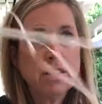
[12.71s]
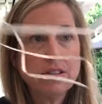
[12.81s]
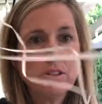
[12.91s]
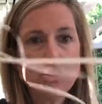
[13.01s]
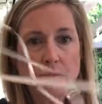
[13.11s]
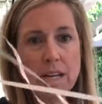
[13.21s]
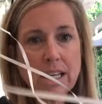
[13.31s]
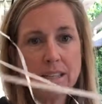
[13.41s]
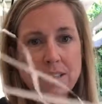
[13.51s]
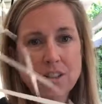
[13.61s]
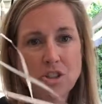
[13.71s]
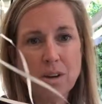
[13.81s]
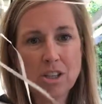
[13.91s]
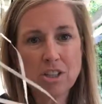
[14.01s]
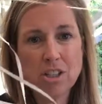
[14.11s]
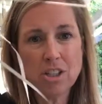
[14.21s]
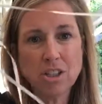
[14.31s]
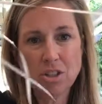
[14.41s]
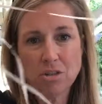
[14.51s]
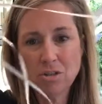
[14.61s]
strings that you actually
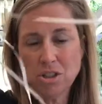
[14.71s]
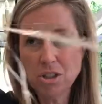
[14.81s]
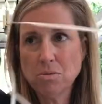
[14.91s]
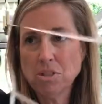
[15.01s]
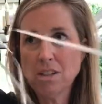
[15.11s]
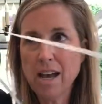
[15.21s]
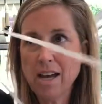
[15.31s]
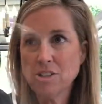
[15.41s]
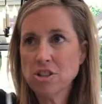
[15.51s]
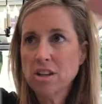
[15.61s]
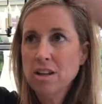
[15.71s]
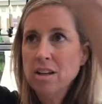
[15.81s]
use to attach